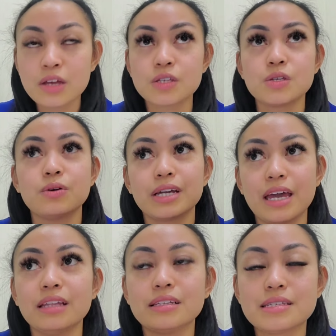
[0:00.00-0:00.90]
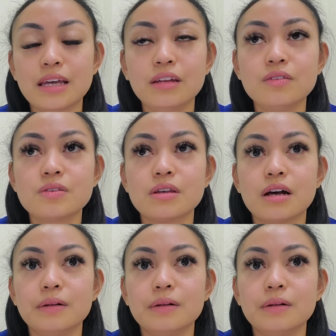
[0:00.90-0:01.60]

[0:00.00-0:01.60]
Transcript: So again, sinus